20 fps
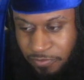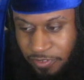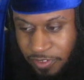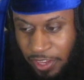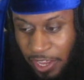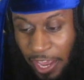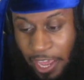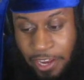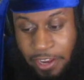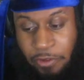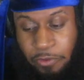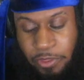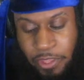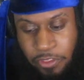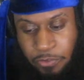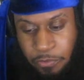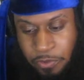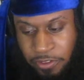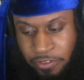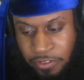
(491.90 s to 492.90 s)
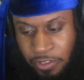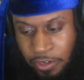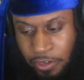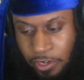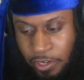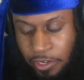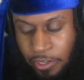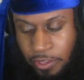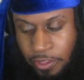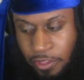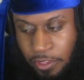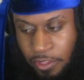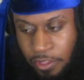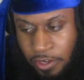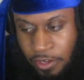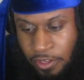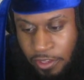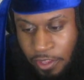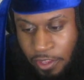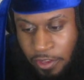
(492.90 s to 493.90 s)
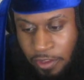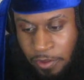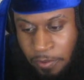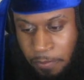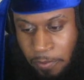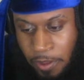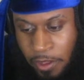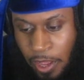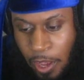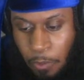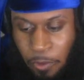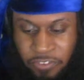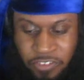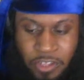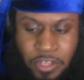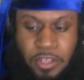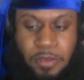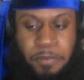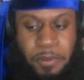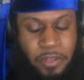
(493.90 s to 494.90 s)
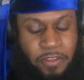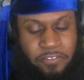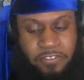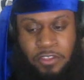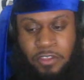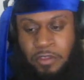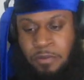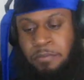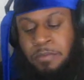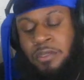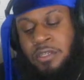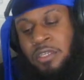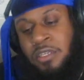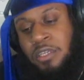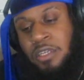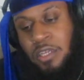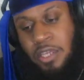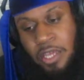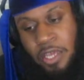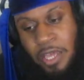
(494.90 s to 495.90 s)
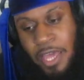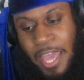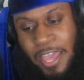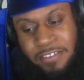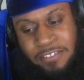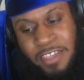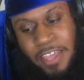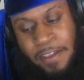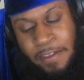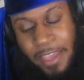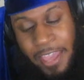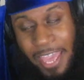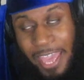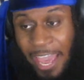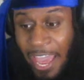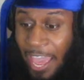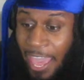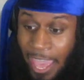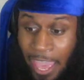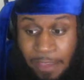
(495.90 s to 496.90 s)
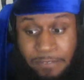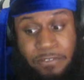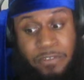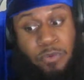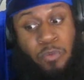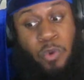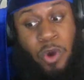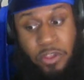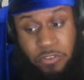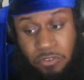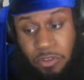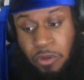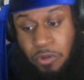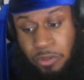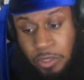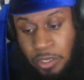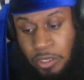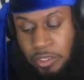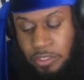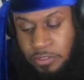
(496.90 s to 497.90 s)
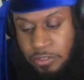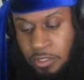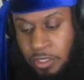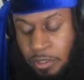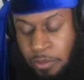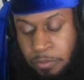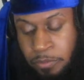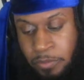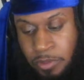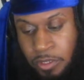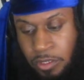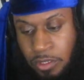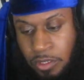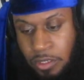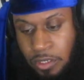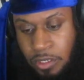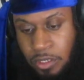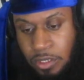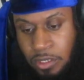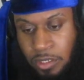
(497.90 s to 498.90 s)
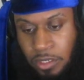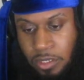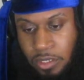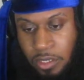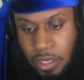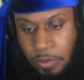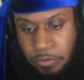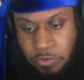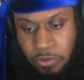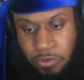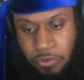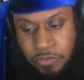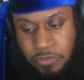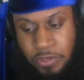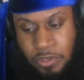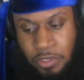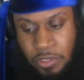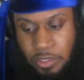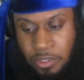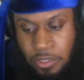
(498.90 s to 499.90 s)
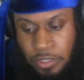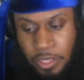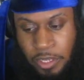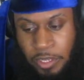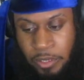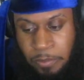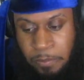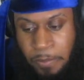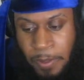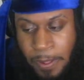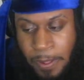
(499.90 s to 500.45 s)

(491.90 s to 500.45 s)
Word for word: I know that's what he said in in the dub. I watched a little bit of the sub. I I haven't watched the whole thing in sub. I'm so used to the dub.